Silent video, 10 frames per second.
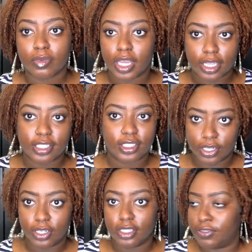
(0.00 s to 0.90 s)
It
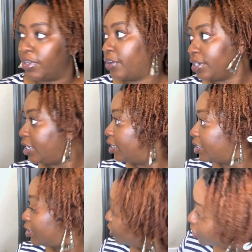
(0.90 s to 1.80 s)
still looks very neat.
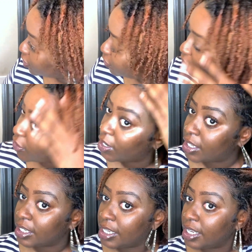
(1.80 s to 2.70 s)
It still looks very
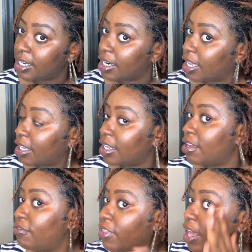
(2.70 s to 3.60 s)
clean, and I
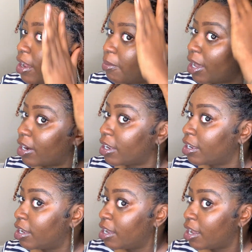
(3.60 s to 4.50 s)
love that about it.
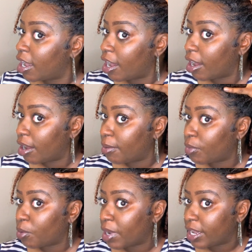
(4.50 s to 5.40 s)

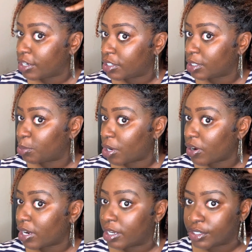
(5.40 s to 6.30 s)
On my edges is
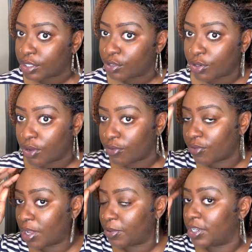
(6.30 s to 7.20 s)
bar edge control. If you
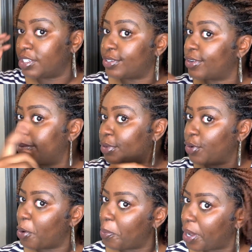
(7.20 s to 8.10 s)
follow me on Instagram, you
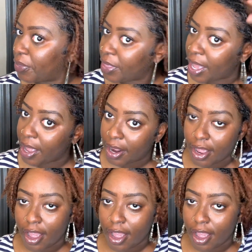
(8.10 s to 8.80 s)
know about that.